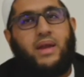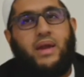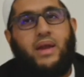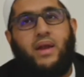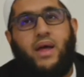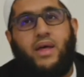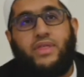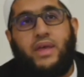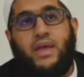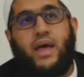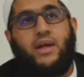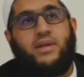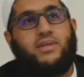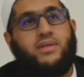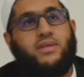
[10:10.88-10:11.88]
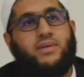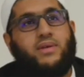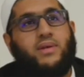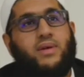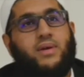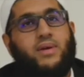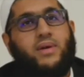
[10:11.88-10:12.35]
Nothing else.
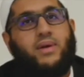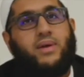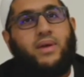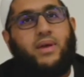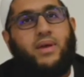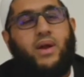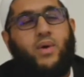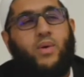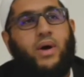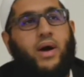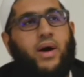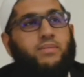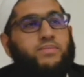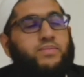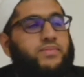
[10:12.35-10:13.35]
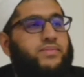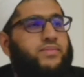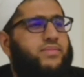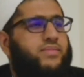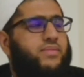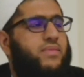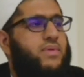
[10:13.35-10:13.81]
You know,
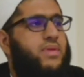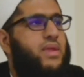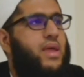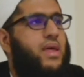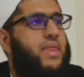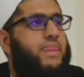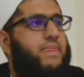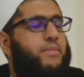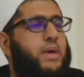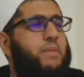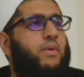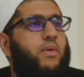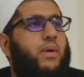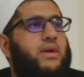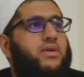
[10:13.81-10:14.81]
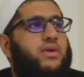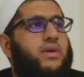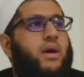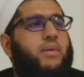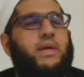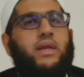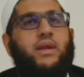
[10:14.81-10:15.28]
people wondered,
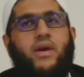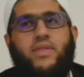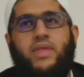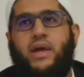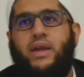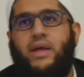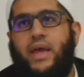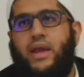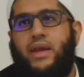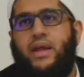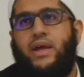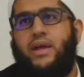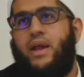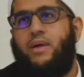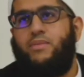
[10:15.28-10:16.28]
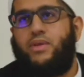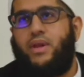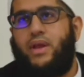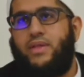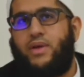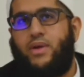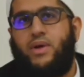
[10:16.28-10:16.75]
I mean, are they going to get late?
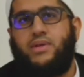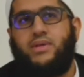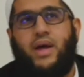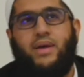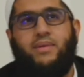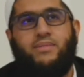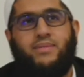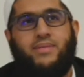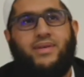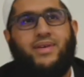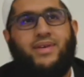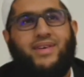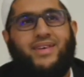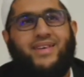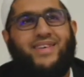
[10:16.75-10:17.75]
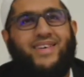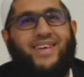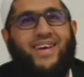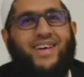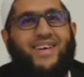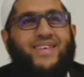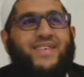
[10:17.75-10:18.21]
Alhamdulillah, they're on time.
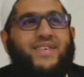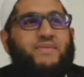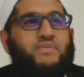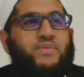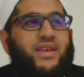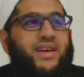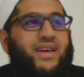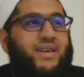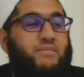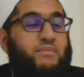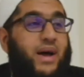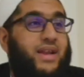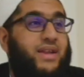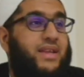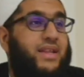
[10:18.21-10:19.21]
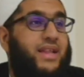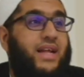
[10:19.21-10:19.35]
Yeah? But